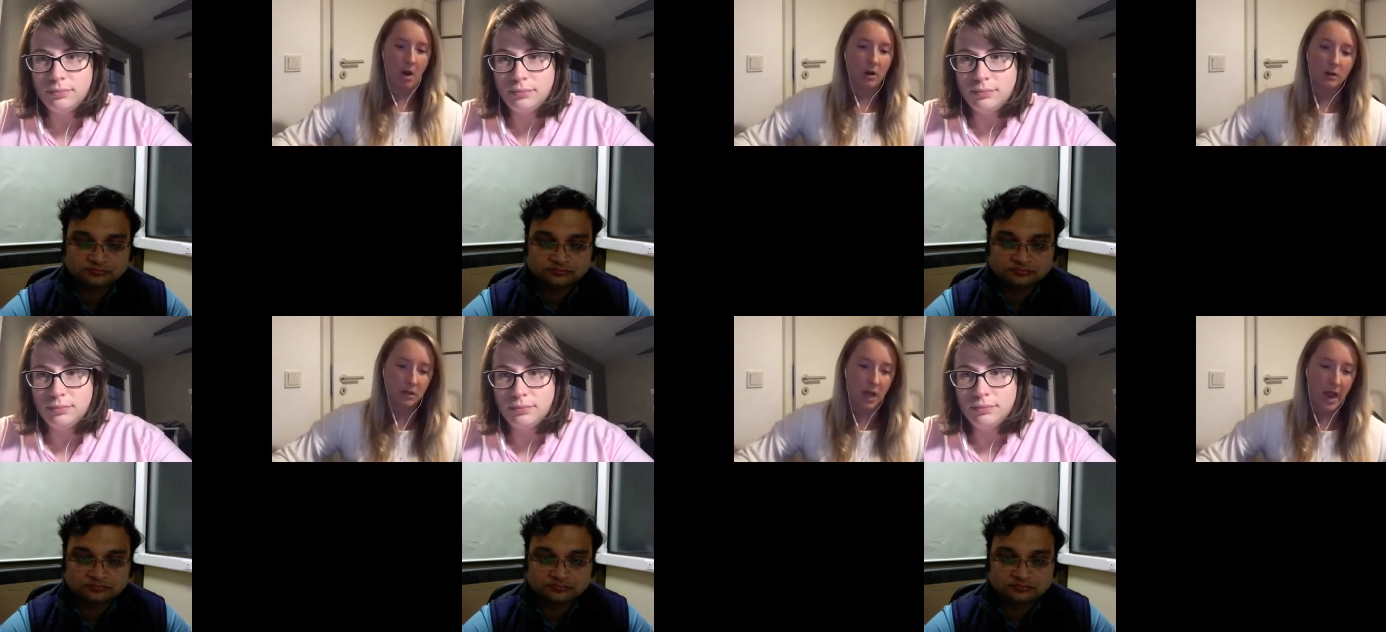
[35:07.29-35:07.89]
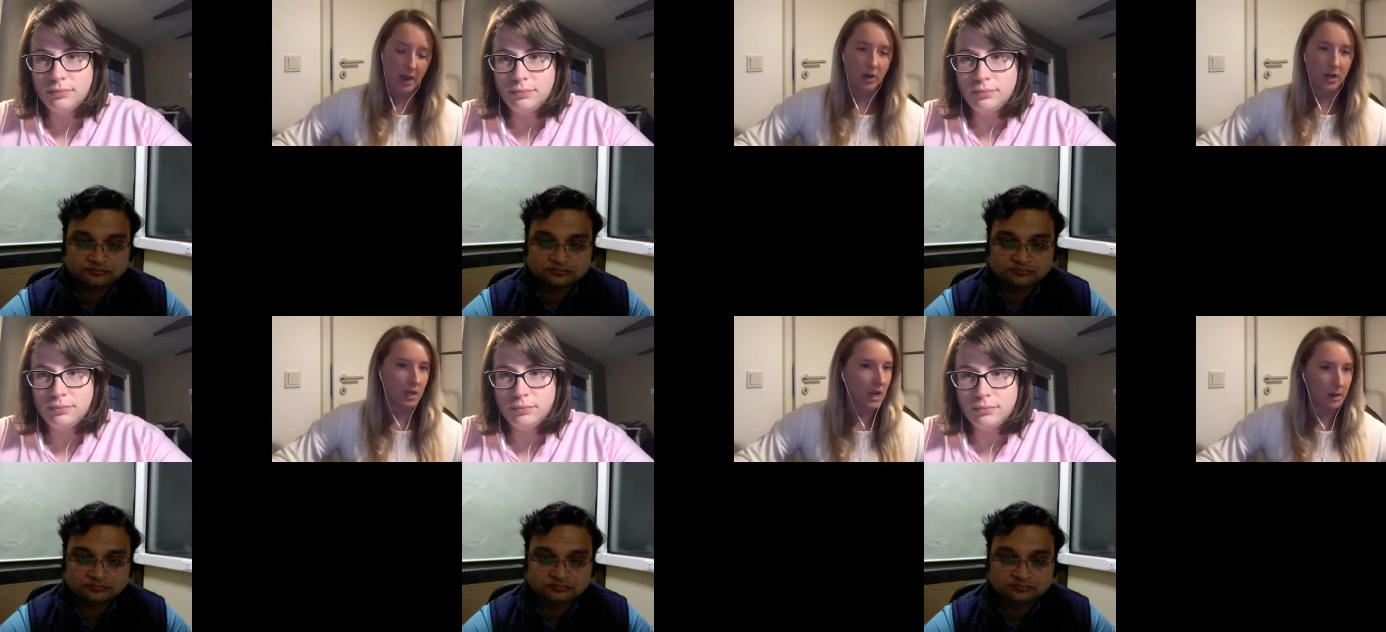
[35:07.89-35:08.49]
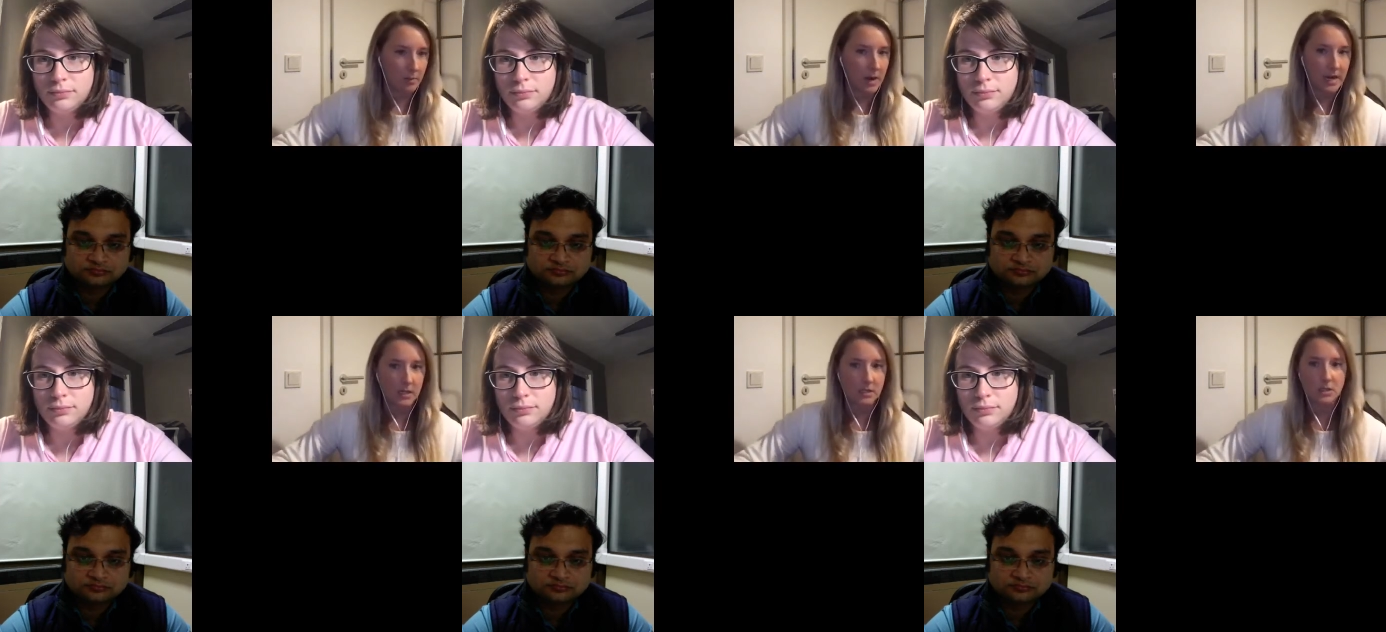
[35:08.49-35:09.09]
Speaker 1: all hiring at my
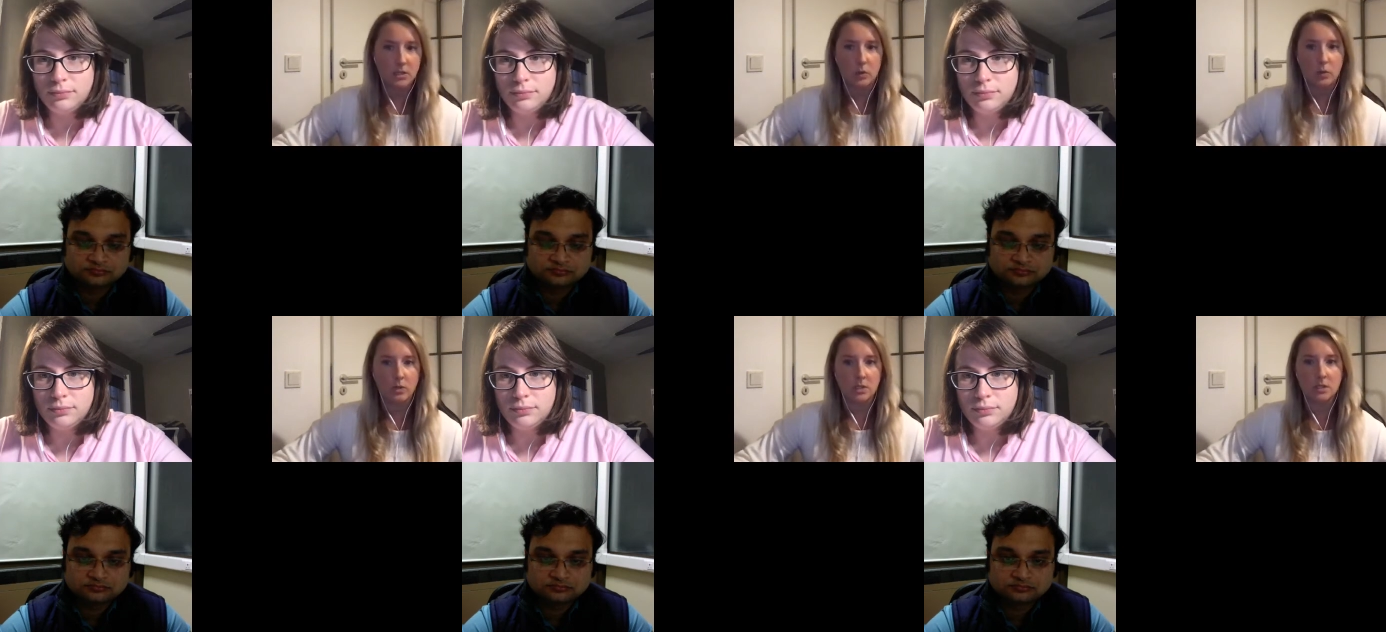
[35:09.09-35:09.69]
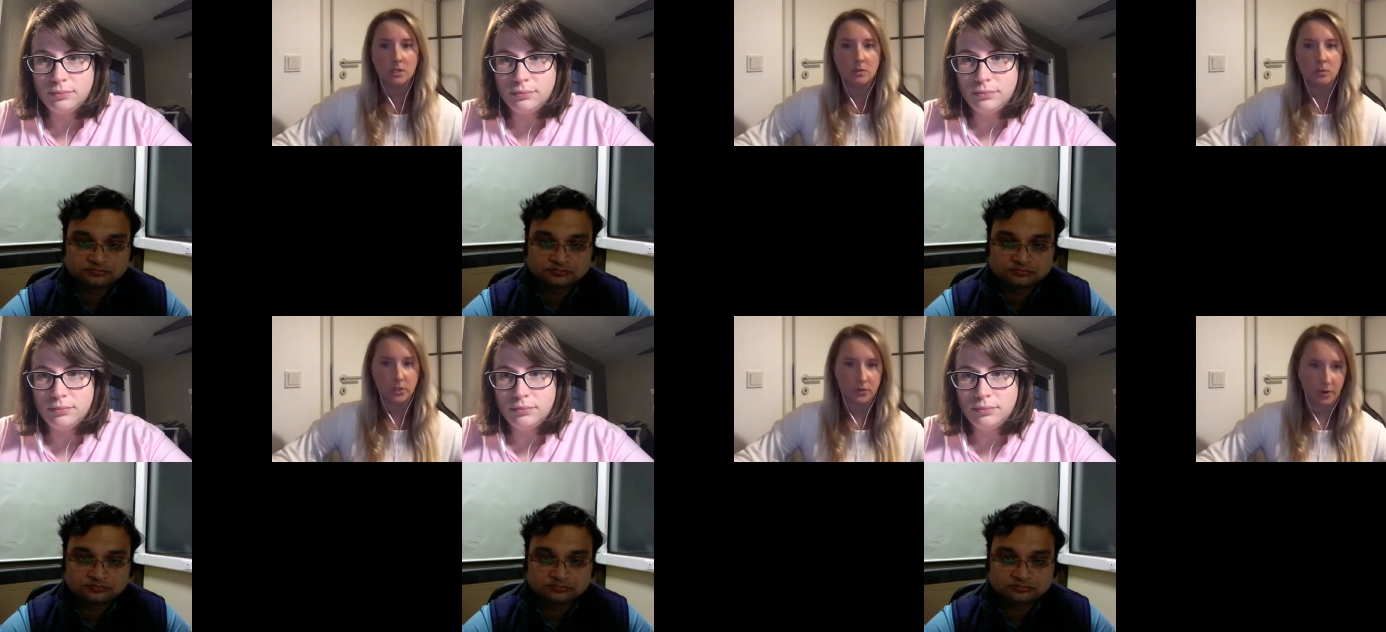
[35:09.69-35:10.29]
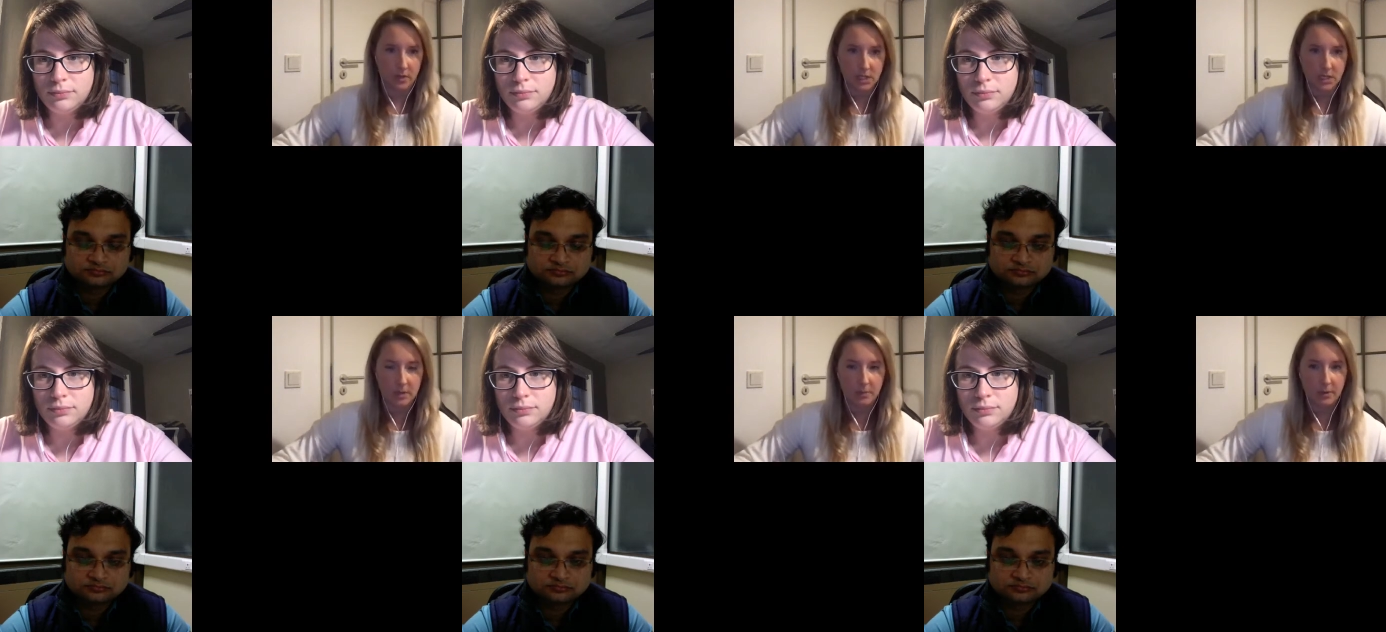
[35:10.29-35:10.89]
institute was frozen
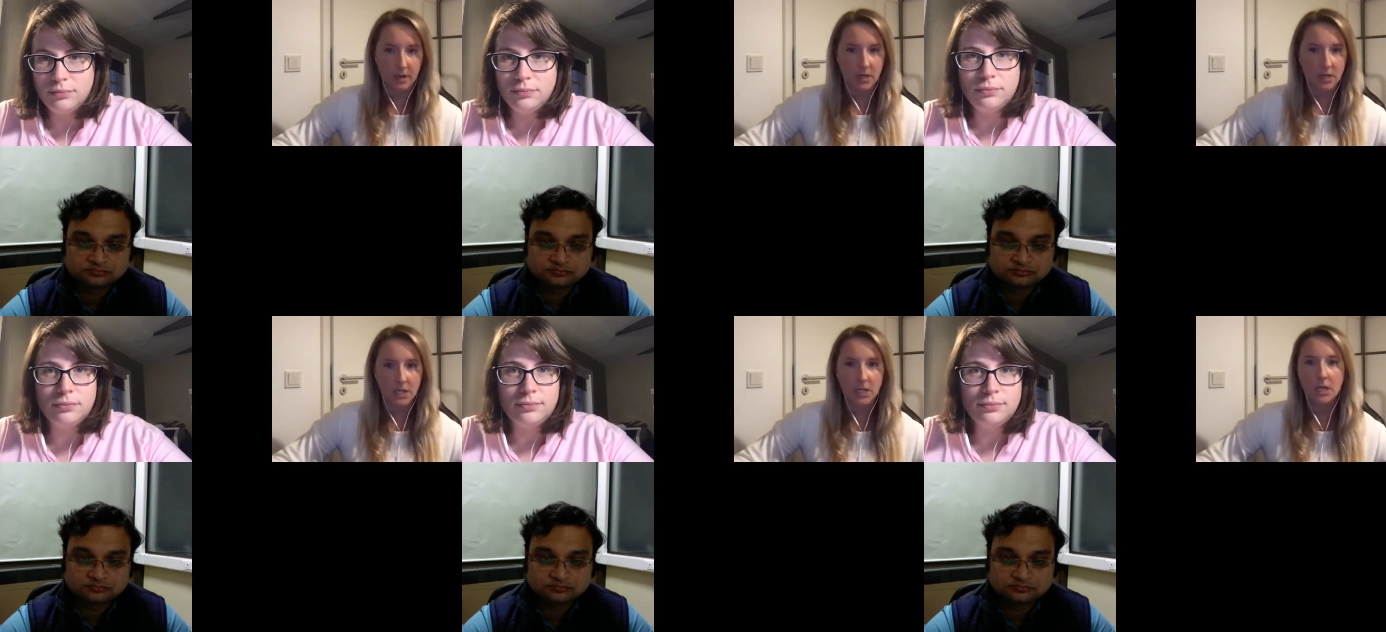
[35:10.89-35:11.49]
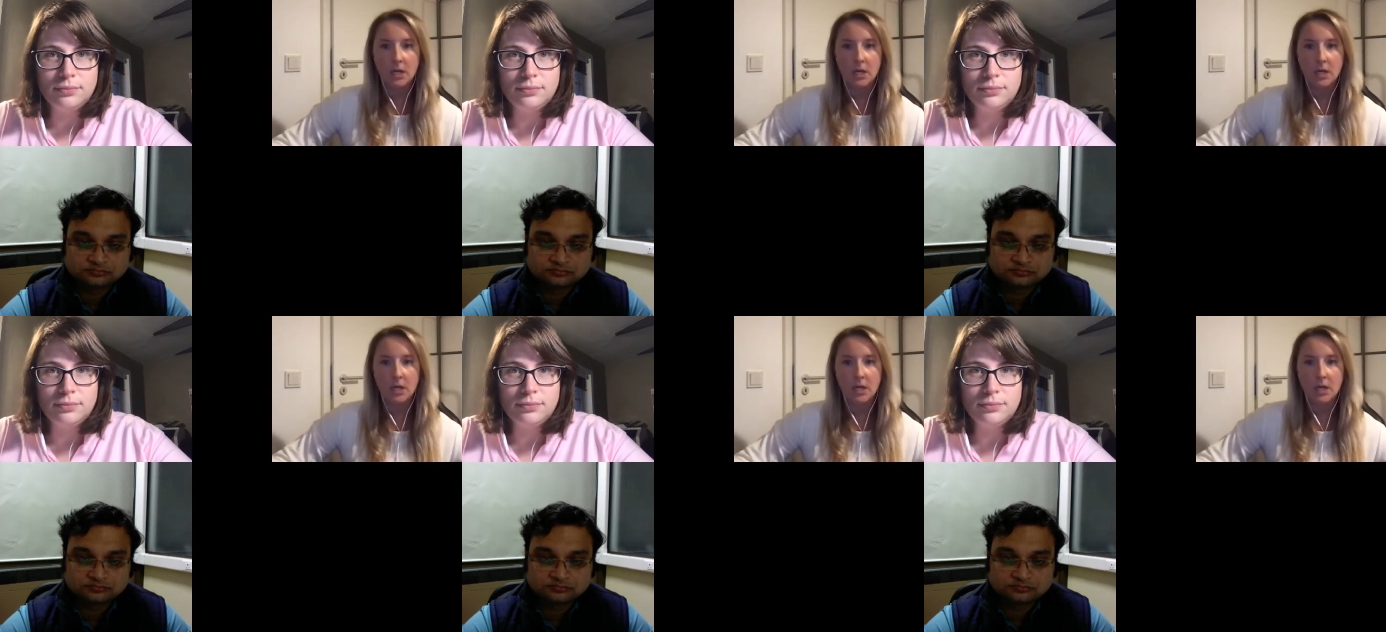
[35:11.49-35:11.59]
temporarily.